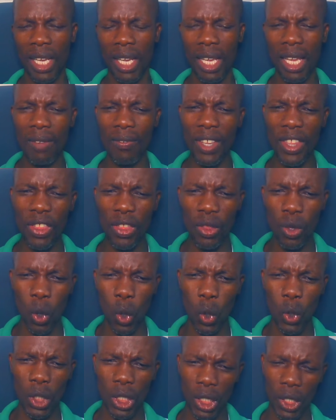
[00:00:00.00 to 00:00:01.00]
even
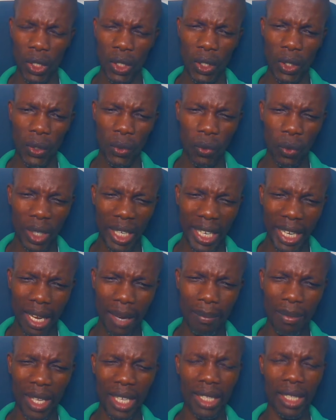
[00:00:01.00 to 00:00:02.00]
those who
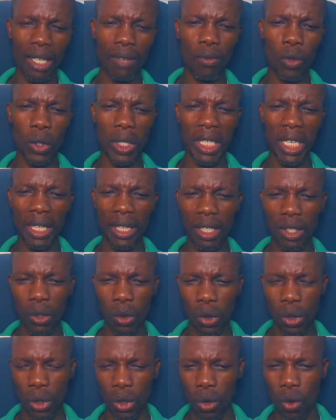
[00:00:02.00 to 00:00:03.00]
claim that they've got nothing
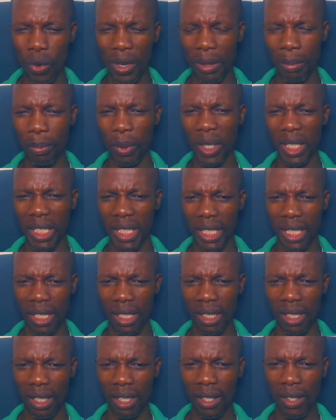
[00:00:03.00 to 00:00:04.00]
to do with
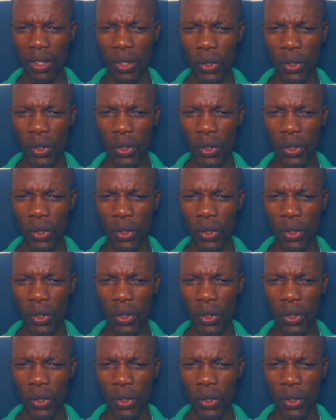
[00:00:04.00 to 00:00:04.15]
politics.